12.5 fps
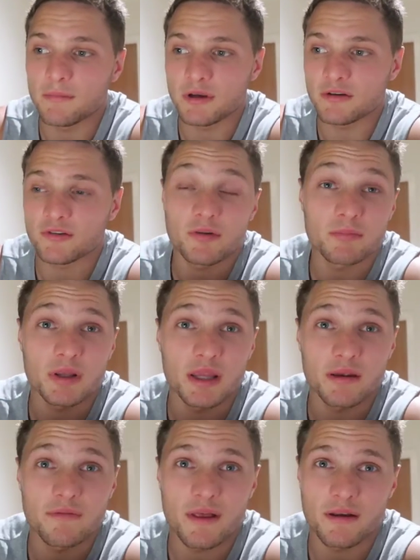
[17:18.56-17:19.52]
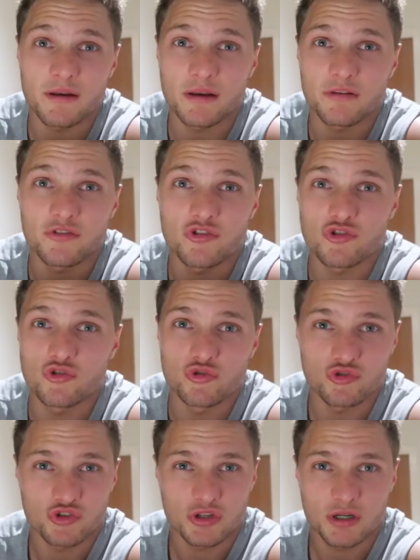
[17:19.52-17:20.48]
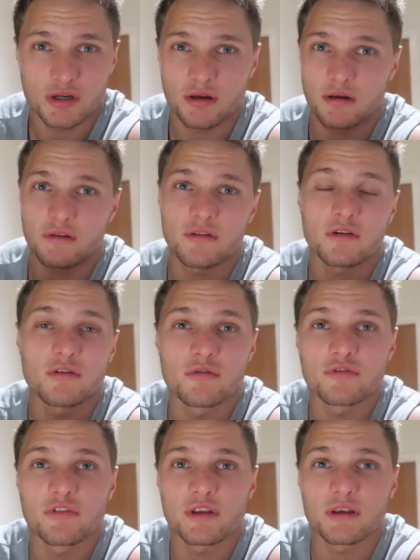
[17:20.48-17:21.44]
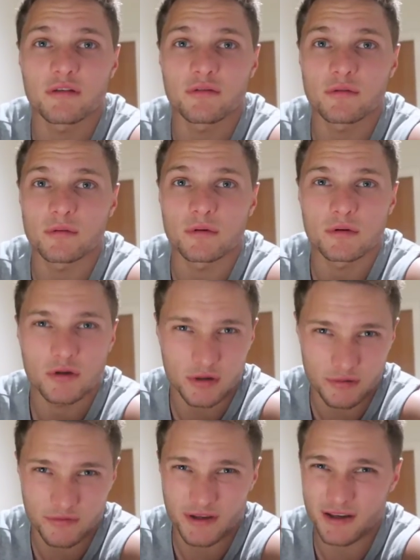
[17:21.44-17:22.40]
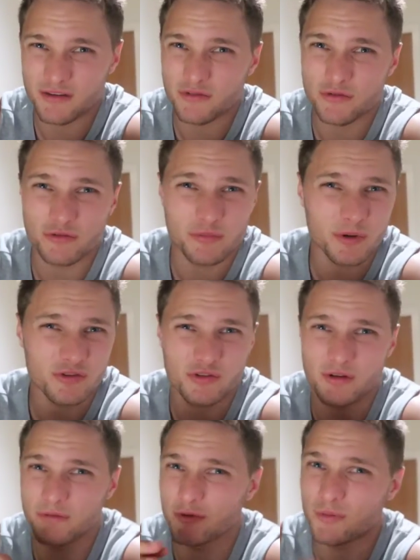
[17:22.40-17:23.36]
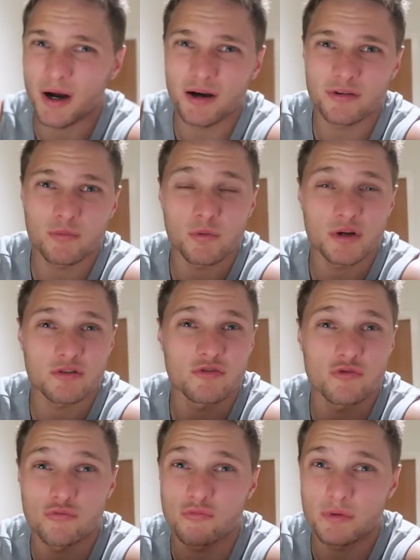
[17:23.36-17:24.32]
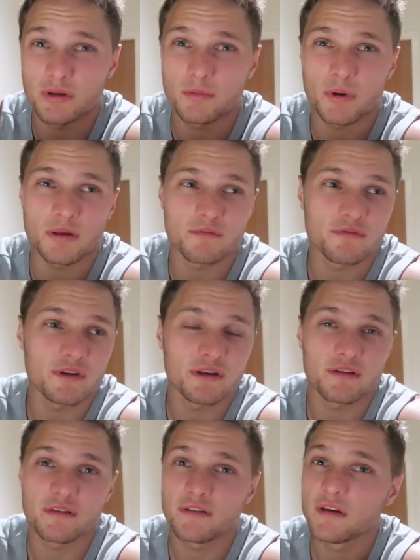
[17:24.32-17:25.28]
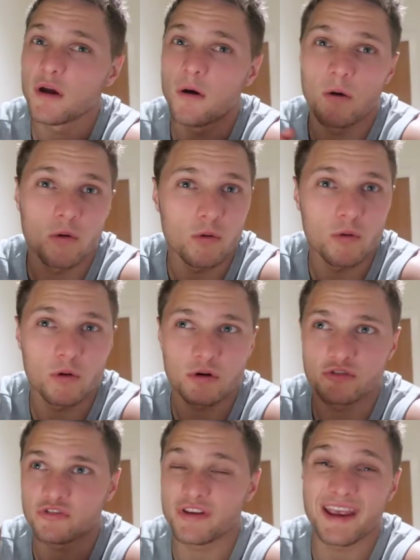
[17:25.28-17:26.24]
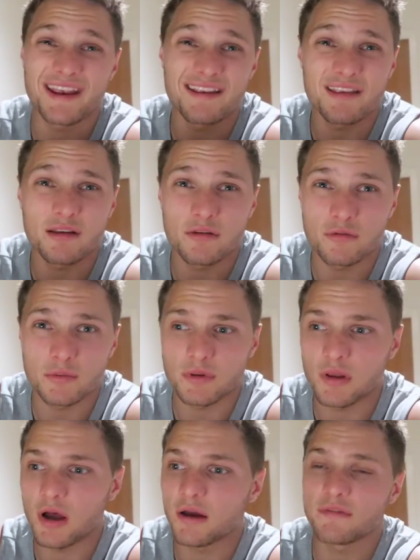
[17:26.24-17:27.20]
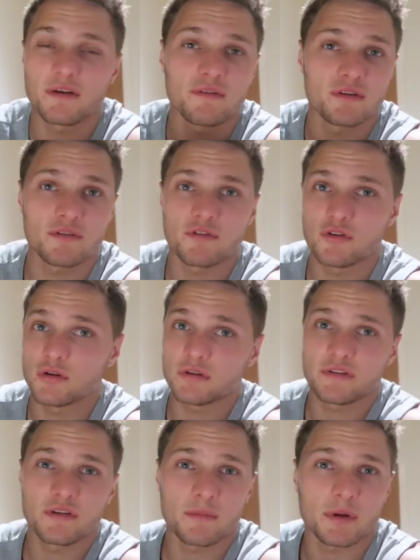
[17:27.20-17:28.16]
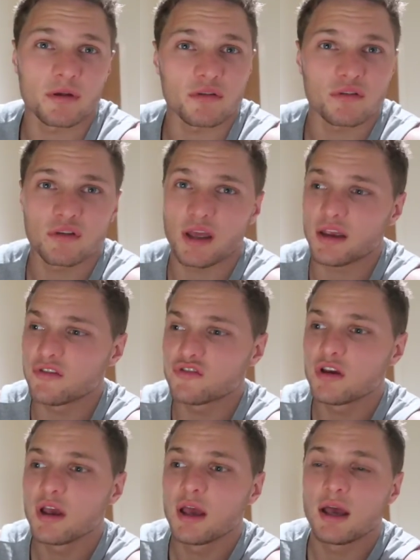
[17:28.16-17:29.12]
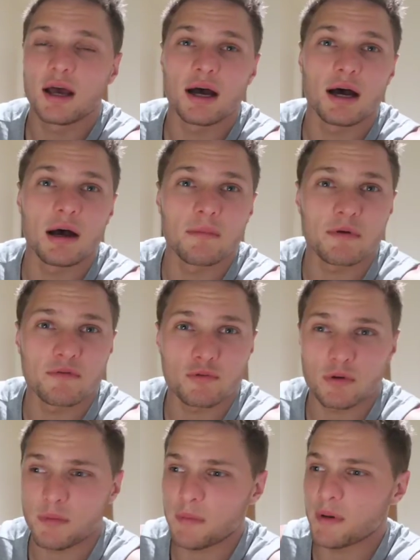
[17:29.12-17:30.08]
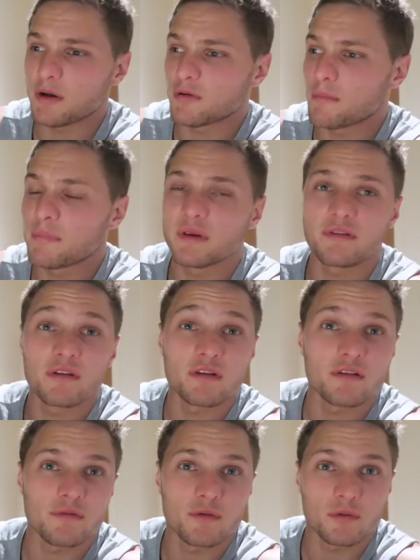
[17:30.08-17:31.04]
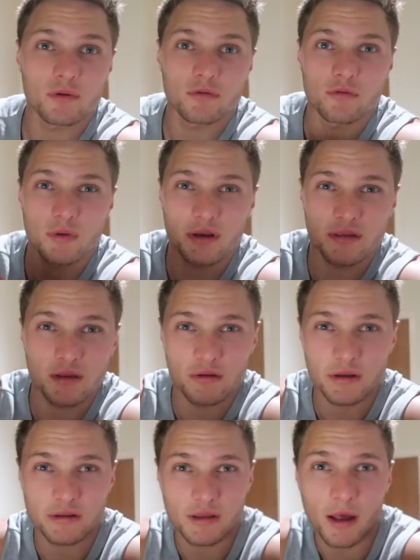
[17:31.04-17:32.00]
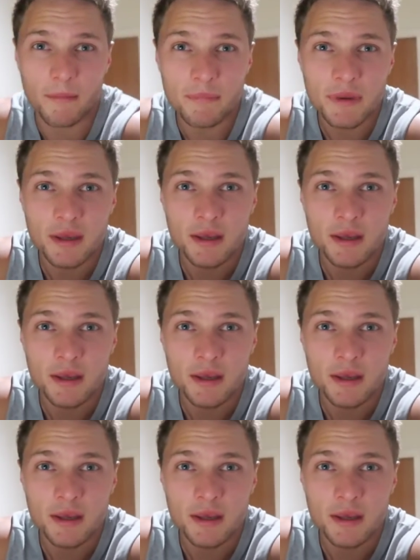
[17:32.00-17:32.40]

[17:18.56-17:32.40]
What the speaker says: Because I believe that is huge, and it's a huge thing to kind of get into, especially if you are wanting to do really well in fitness or just anything to do with life, even if you're not stepping on stage, if you want to be better in business, if you want to do anything like that.